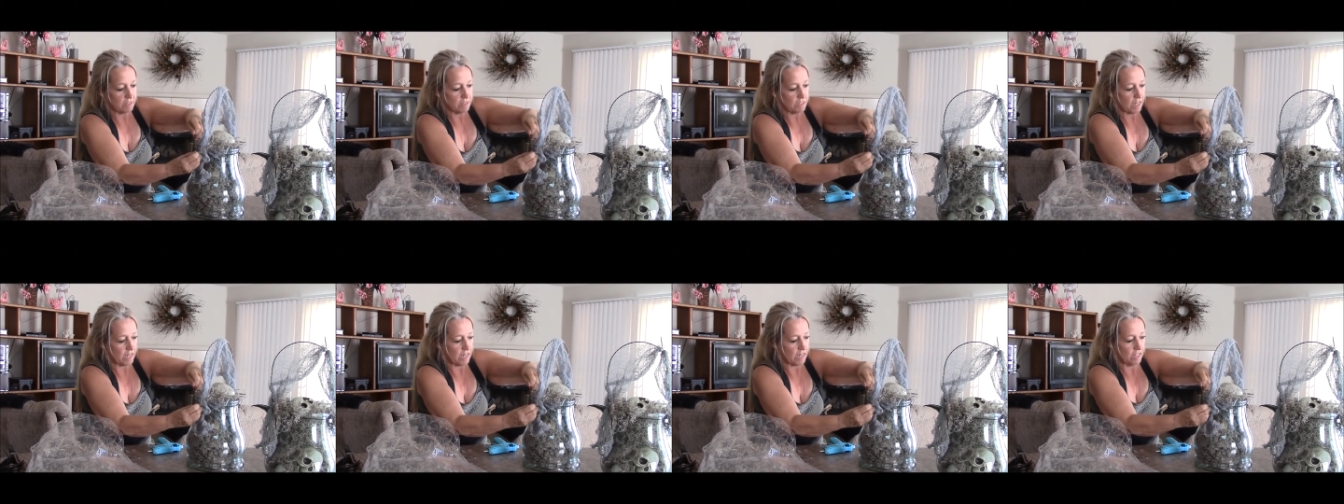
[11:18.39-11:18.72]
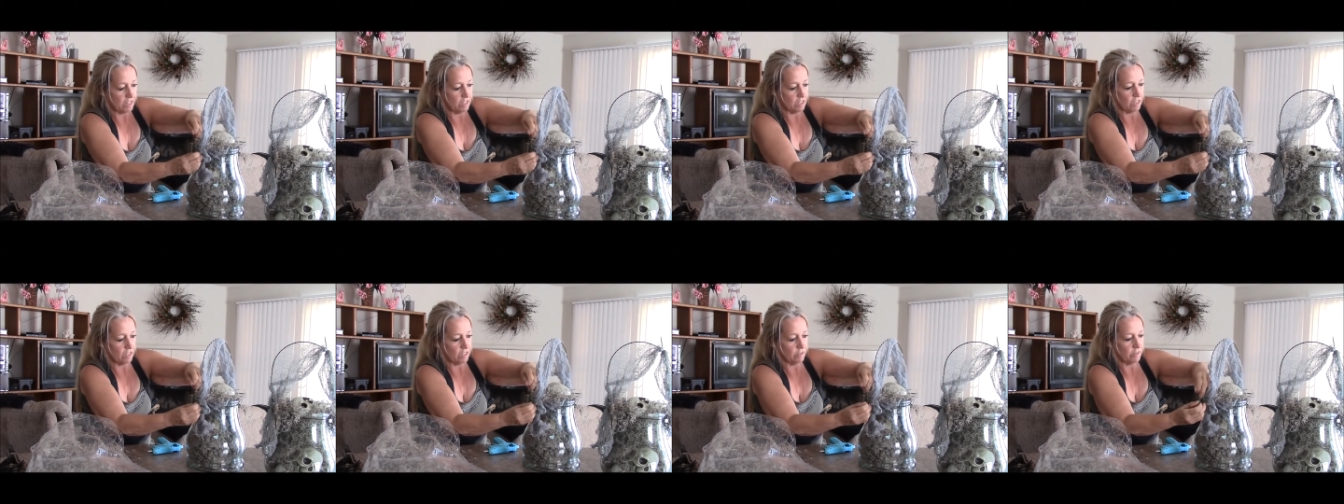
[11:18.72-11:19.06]
tie it
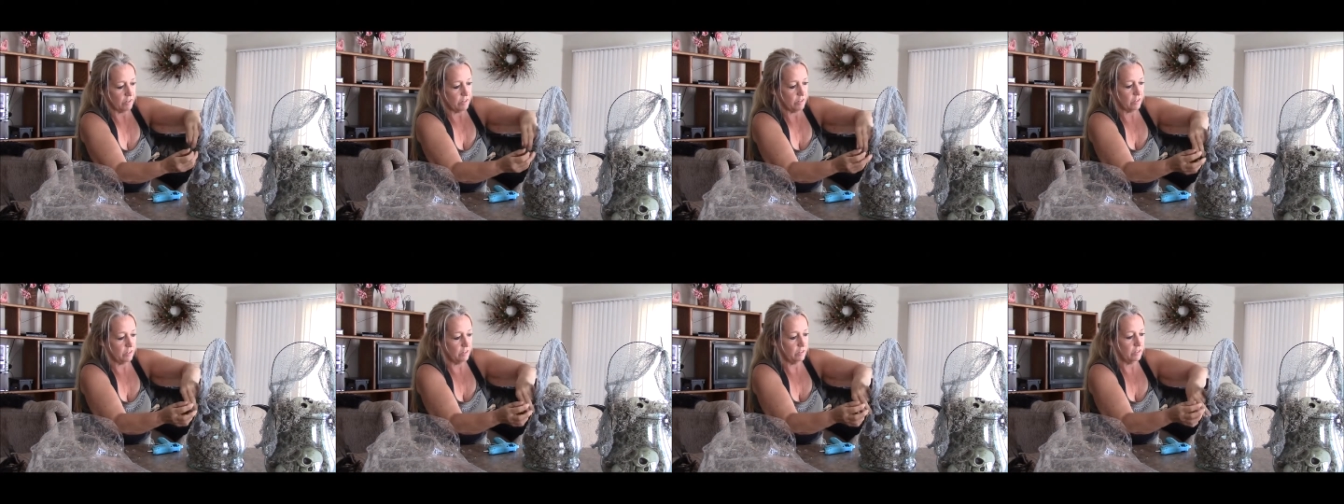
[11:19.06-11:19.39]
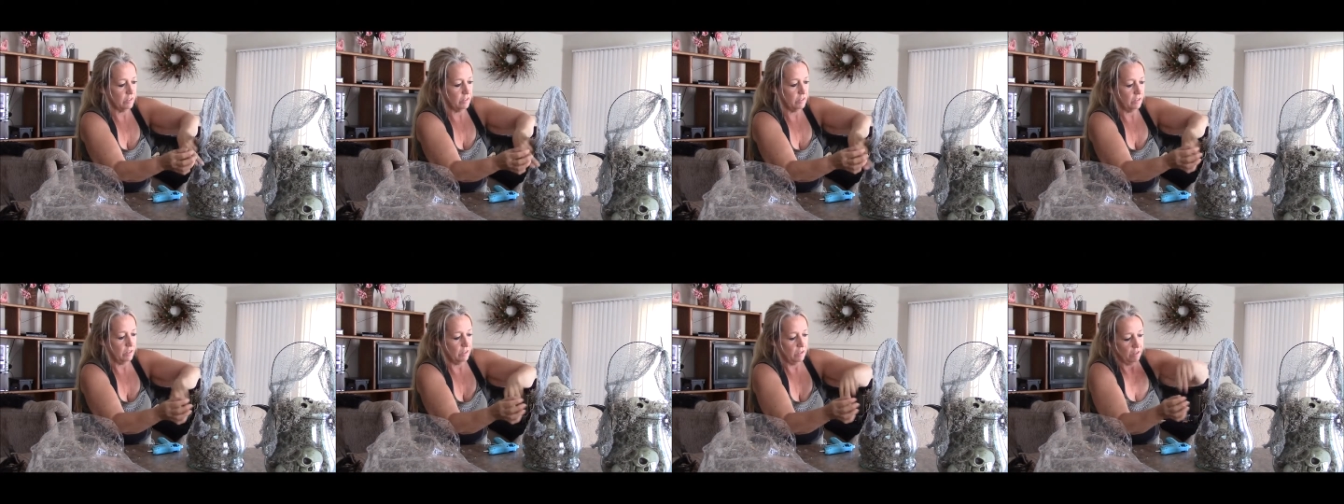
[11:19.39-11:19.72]
on over here.
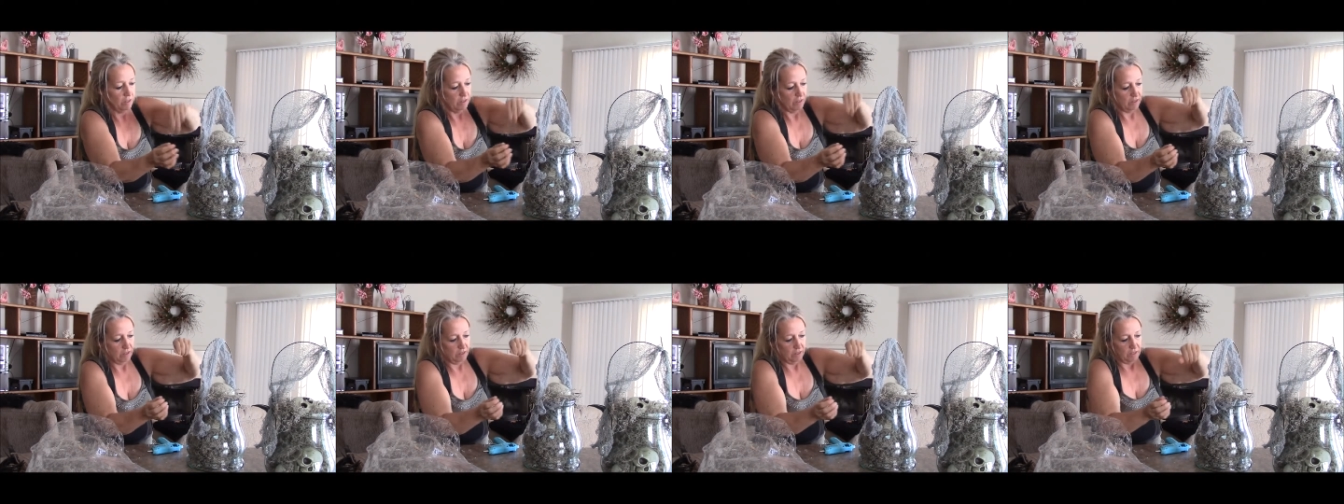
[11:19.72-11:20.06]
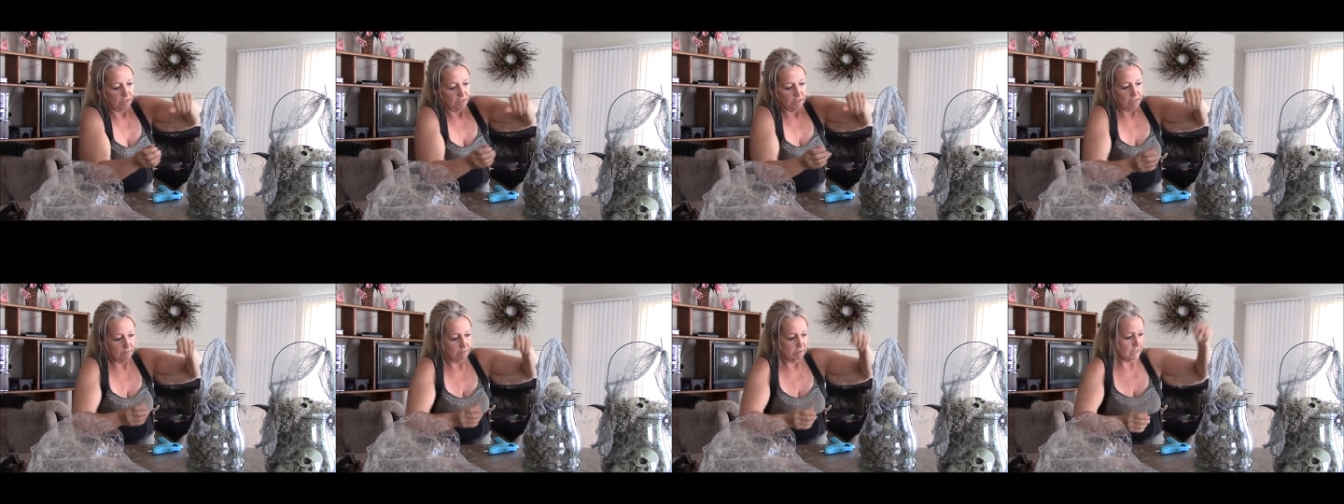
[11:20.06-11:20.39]

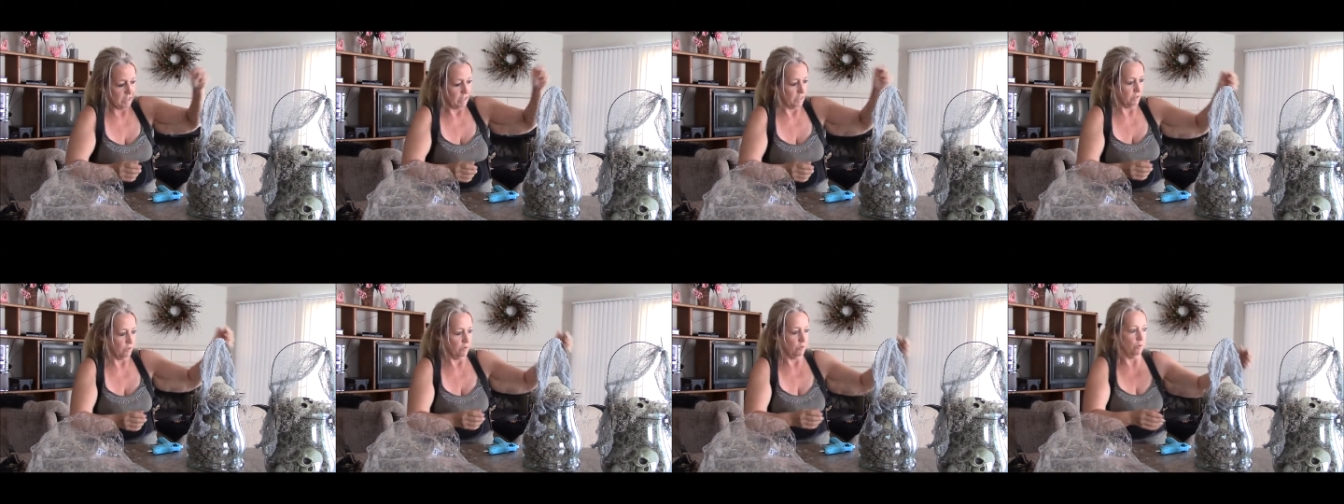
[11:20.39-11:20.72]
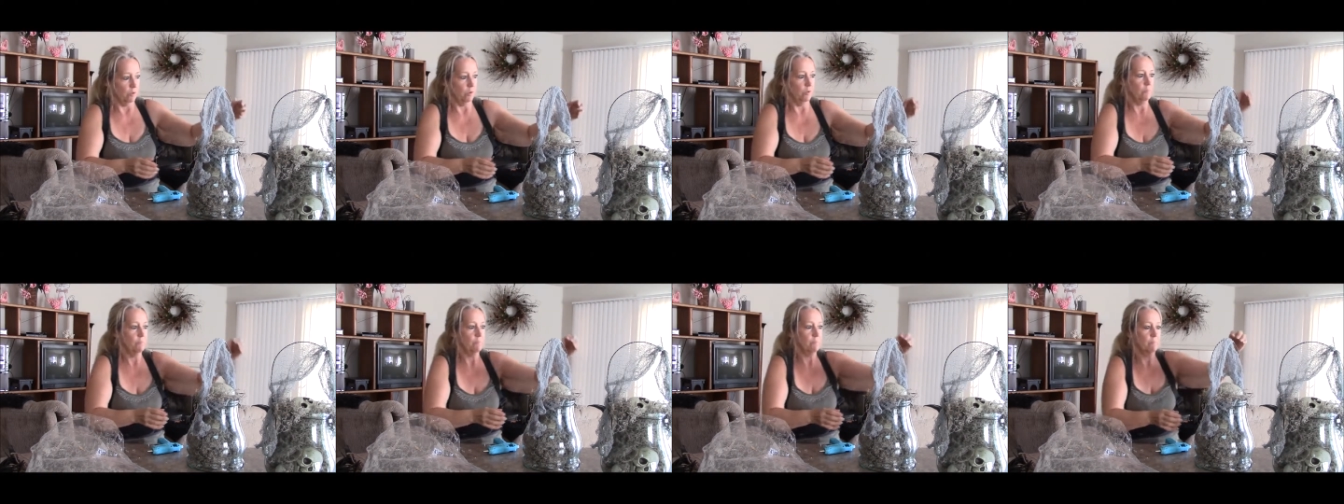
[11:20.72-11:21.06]
That'd be kind of
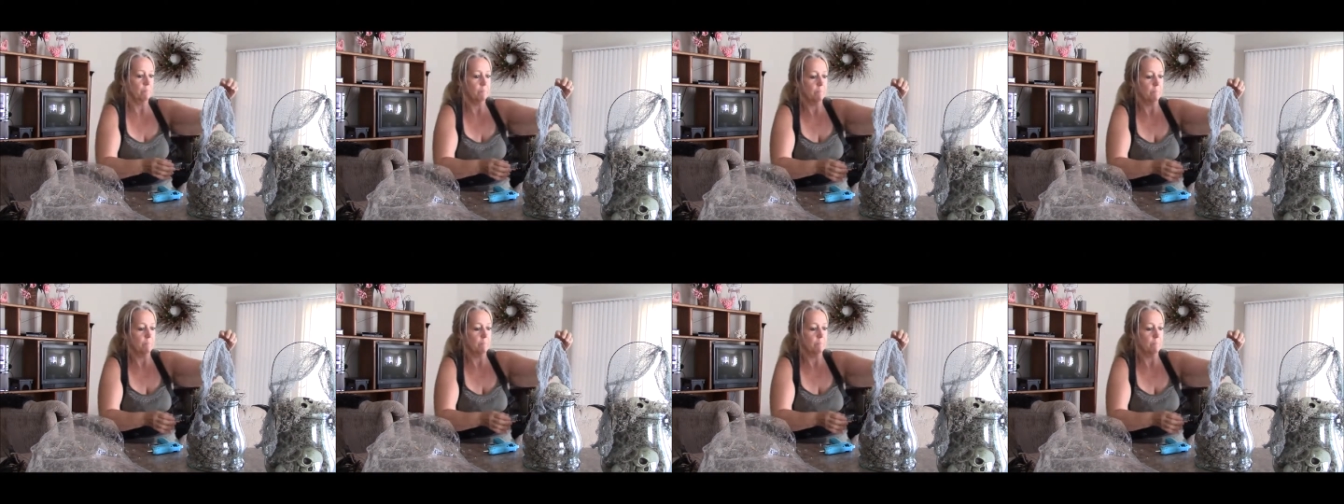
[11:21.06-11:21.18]
cool.